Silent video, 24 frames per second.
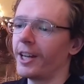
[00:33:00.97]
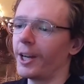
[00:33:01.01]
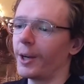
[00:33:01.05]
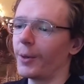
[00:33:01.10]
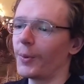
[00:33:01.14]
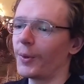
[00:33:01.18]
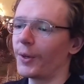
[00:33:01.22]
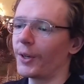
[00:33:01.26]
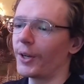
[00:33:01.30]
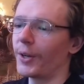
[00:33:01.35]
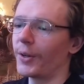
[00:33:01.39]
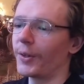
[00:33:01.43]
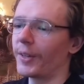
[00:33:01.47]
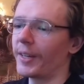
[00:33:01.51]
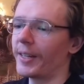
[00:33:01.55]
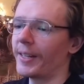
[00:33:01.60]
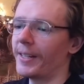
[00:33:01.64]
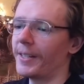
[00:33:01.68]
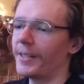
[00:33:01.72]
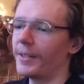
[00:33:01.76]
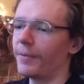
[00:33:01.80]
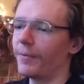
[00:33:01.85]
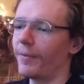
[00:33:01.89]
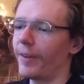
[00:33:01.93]
Here we go,
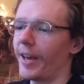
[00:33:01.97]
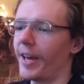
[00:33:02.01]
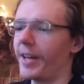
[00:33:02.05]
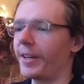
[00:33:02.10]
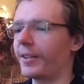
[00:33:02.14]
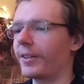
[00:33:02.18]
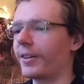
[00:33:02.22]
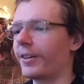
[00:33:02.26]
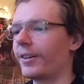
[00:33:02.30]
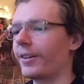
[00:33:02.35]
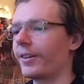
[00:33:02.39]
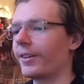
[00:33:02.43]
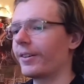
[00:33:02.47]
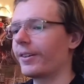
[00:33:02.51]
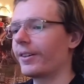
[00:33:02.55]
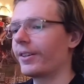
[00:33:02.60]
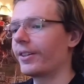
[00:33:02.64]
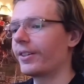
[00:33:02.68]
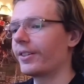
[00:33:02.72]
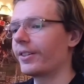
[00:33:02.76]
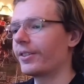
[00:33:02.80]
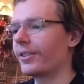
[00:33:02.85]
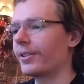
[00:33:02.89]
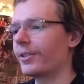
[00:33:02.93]
get into
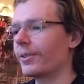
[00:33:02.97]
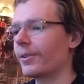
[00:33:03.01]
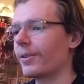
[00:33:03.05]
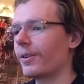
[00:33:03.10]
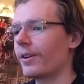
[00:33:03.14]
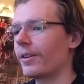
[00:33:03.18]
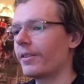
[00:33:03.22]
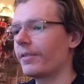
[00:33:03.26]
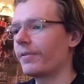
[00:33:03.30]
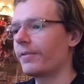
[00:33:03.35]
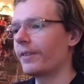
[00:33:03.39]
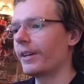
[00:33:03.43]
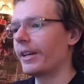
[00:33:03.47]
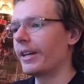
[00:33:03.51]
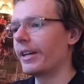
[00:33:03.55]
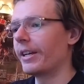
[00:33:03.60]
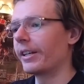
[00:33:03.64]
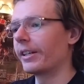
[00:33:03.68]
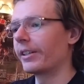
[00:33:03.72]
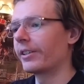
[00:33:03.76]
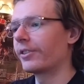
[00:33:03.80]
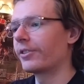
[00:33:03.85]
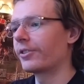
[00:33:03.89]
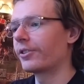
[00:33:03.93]
Vanguard. Duran Fang,